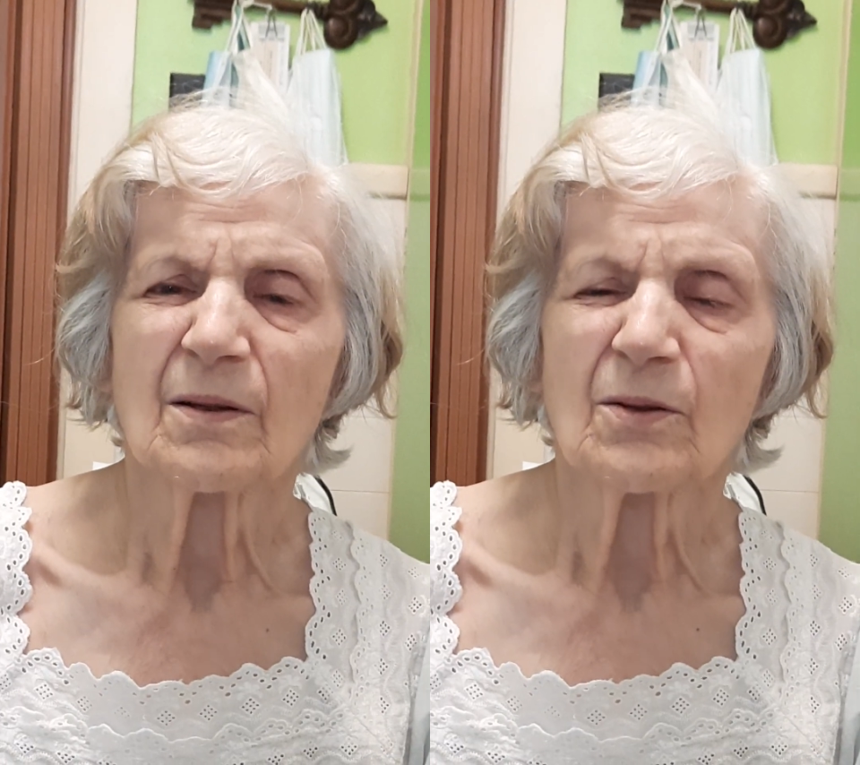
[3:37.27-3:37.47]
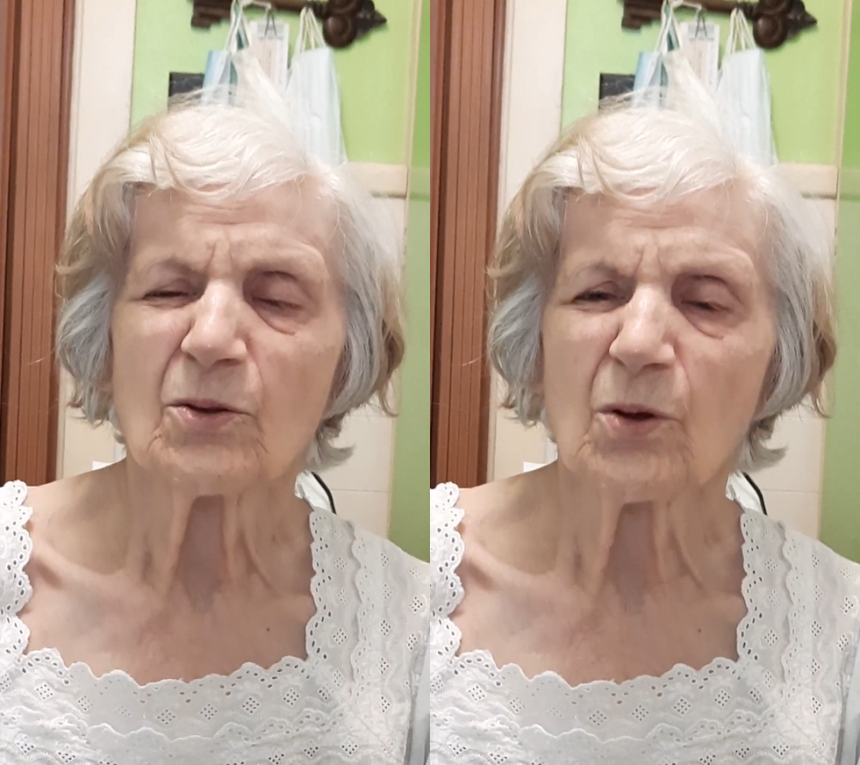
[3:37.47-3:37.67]

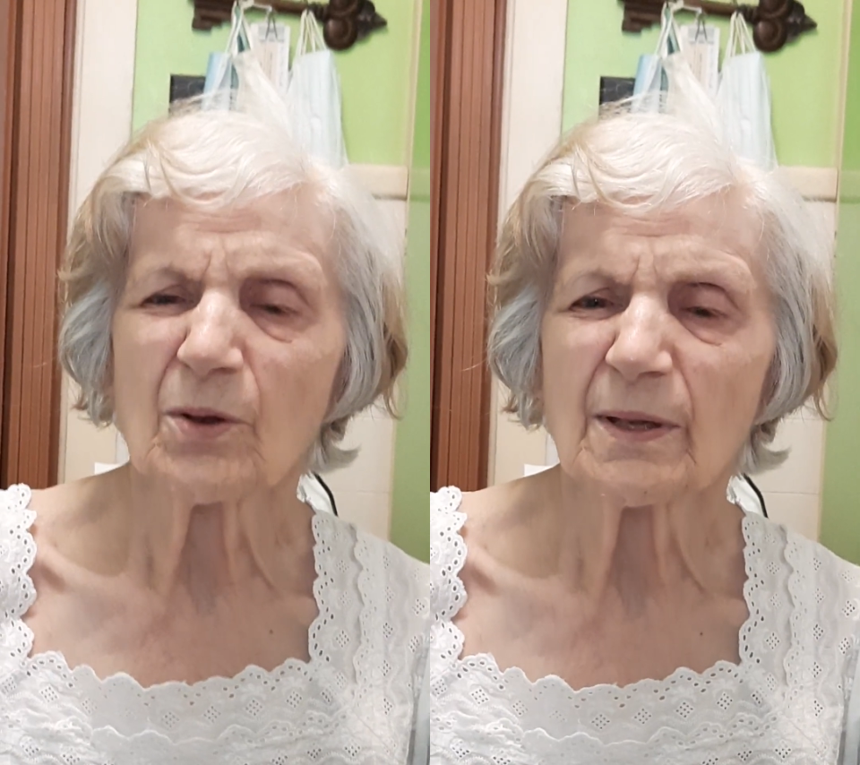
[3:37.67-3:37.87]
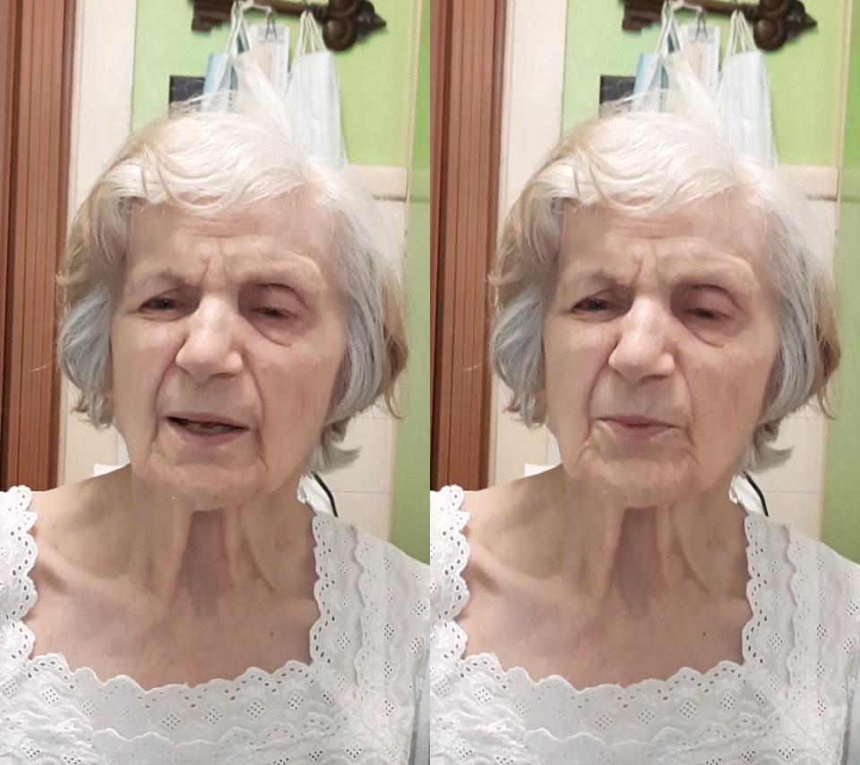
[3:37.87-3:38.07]
No,
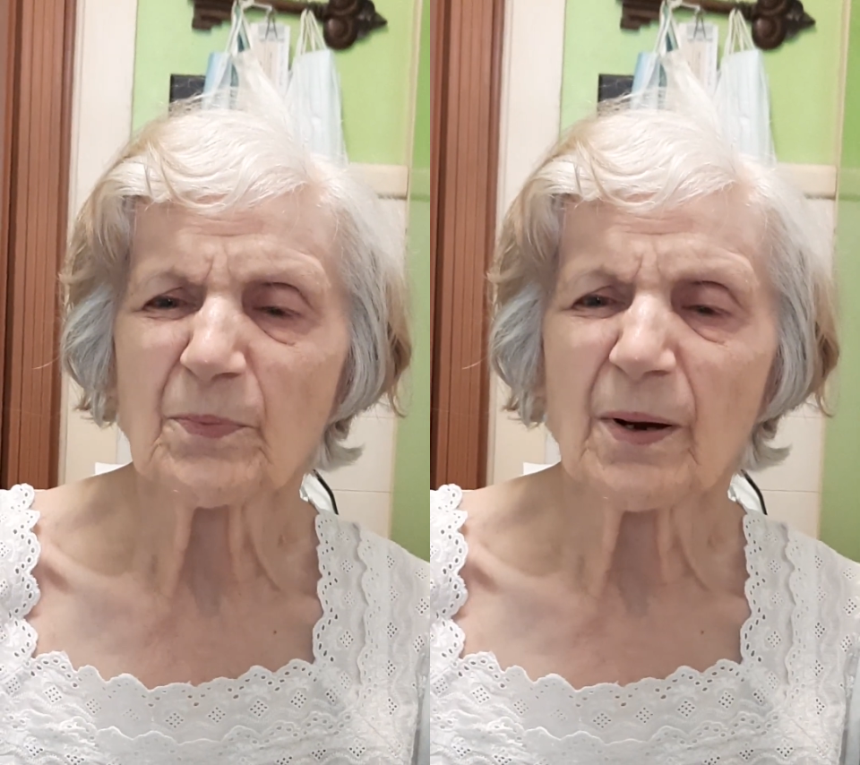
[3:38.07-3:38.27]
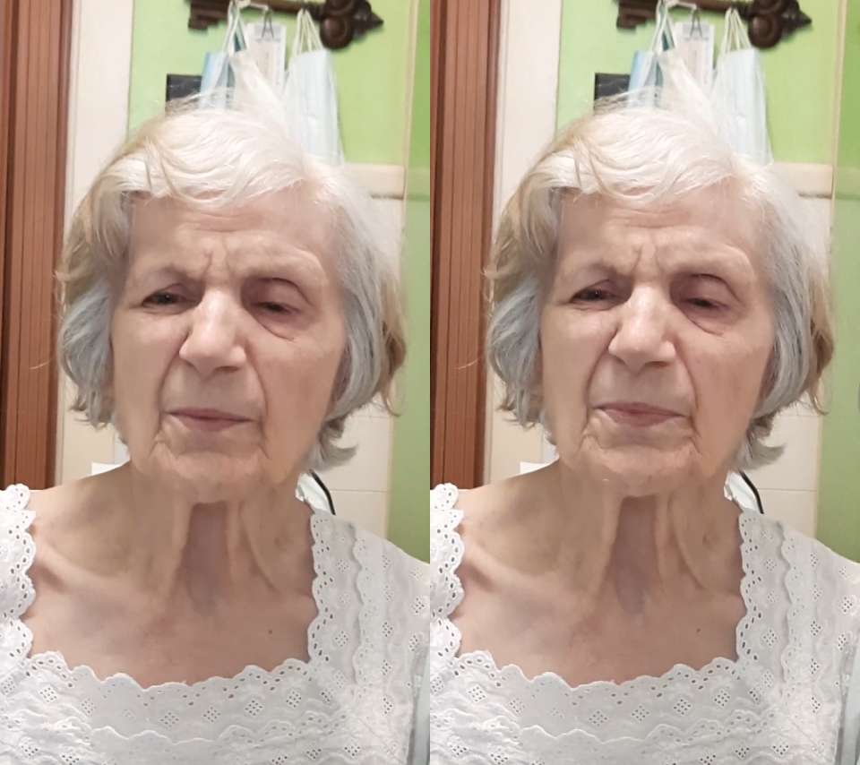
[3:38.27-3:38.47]
not
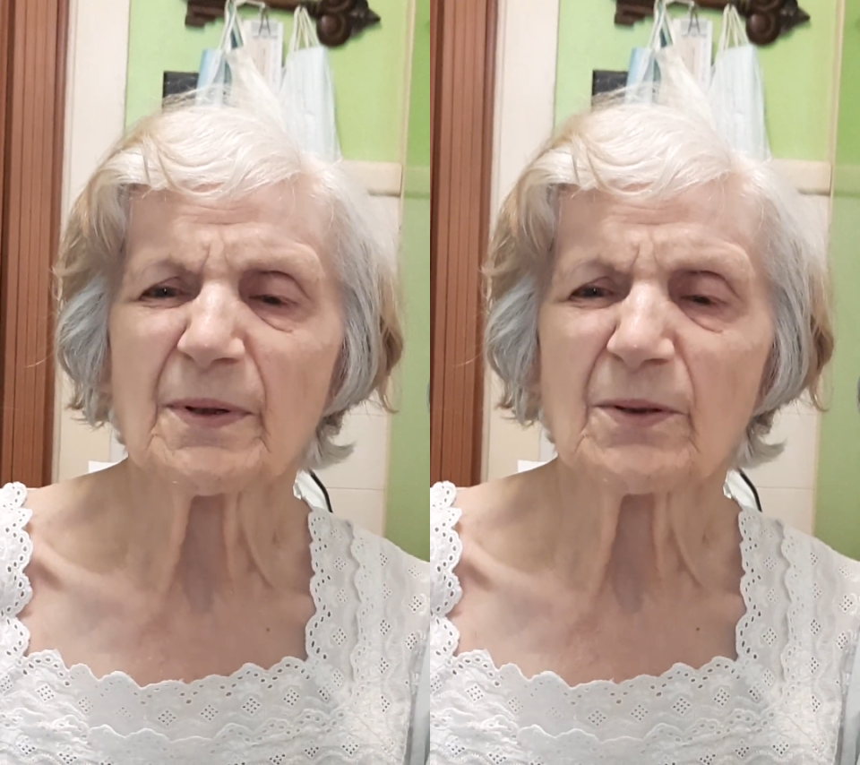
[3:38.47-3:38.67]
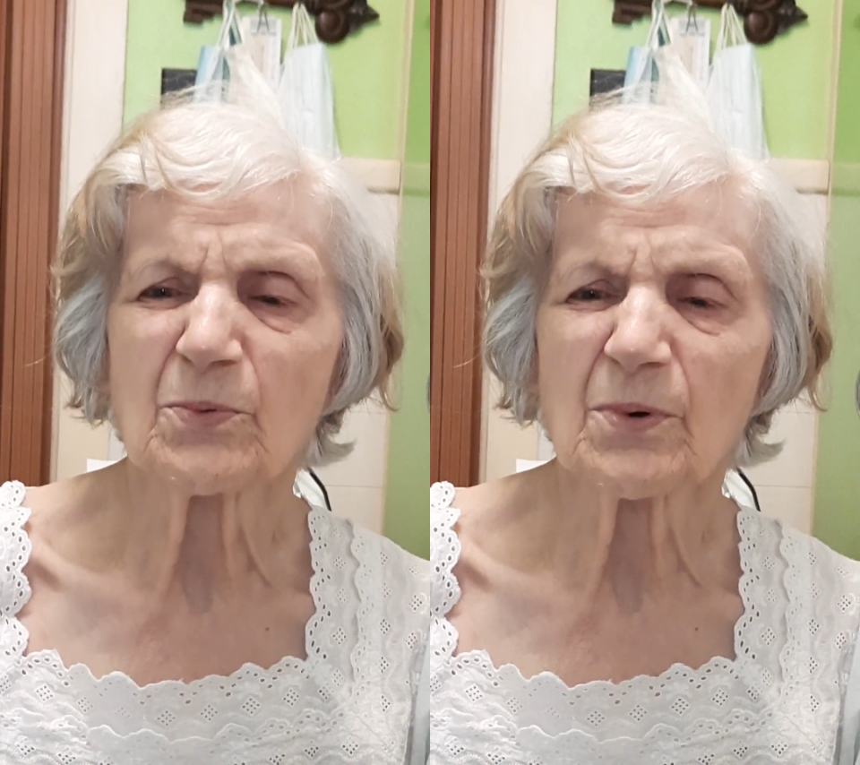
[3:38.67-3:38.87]
pump.
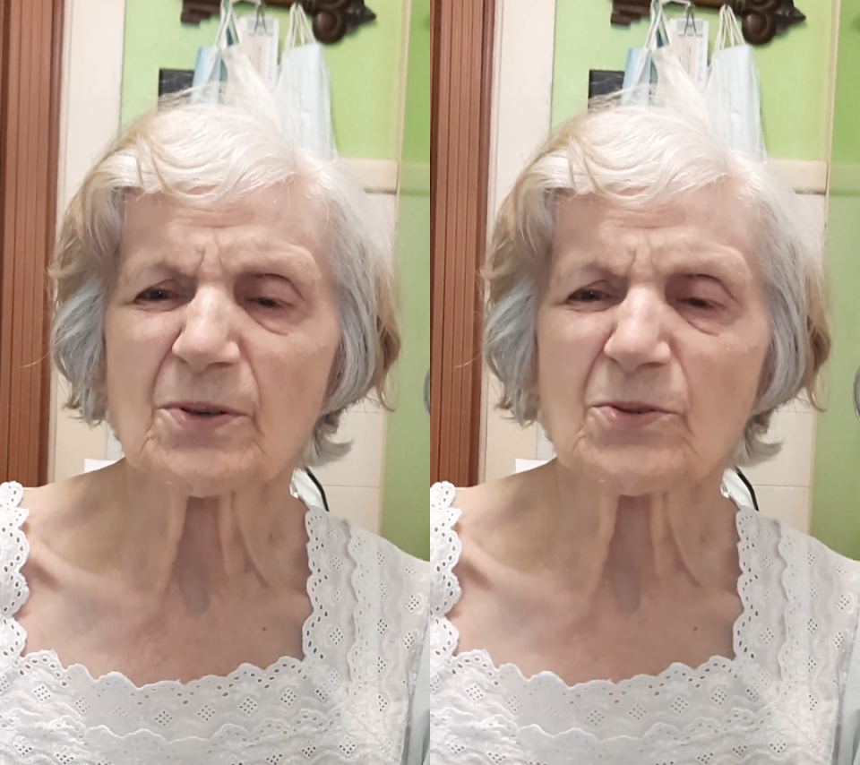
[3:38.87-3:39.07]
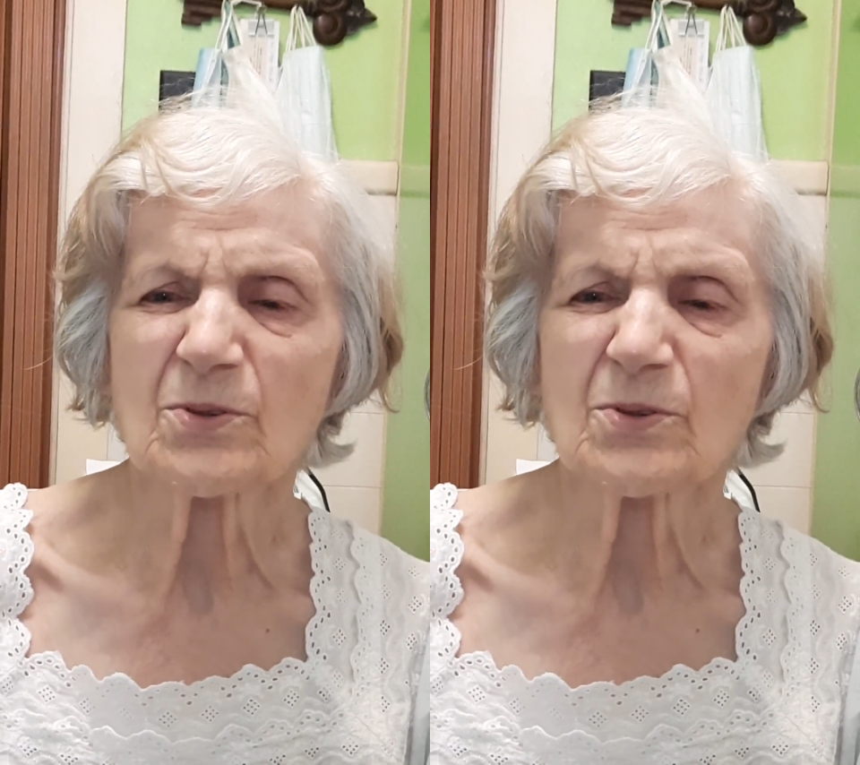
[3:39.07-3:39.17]
It was you